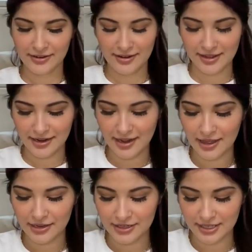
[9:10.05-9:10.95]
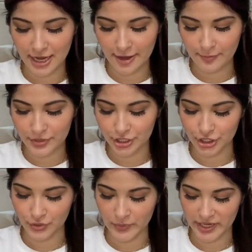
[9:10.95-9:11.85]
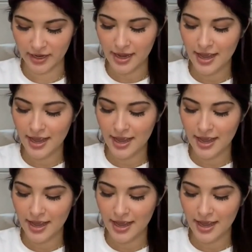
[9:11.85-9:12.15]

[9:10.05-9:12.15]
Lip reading: are the colors I'm doing.